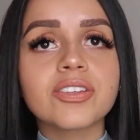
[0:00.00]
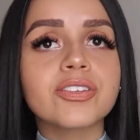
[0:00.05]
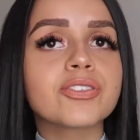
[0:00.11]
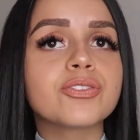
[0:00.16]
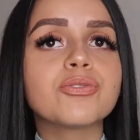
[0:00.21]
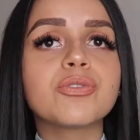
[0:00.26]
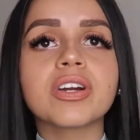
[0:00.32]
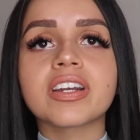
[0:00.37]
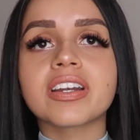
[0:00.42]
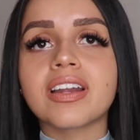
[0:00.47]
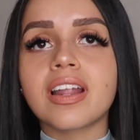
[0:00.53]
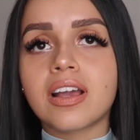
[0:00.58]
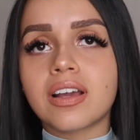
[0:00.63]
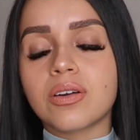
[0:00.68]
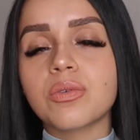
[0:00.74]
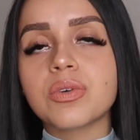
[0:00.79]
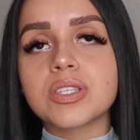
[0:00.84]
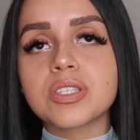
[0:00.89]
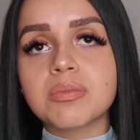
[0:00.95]
You are not
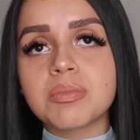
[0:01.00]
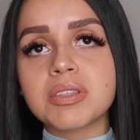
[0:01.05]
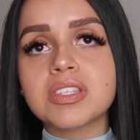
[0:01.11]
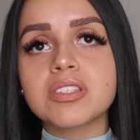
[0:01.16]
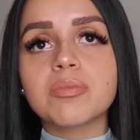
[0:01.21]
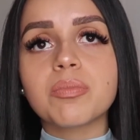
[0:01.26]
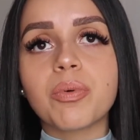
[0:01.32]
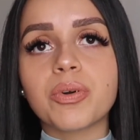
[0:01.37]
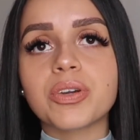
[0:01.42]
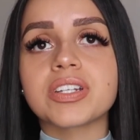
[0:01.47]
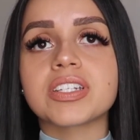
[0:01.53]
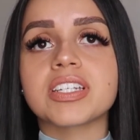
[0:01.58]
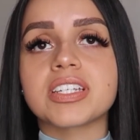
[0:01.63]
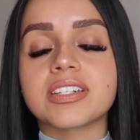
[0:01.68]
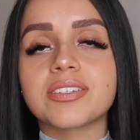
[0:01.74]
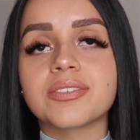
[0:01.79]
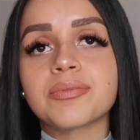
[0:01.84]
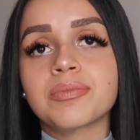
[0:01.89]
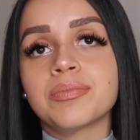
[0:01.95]
going to be disappointed.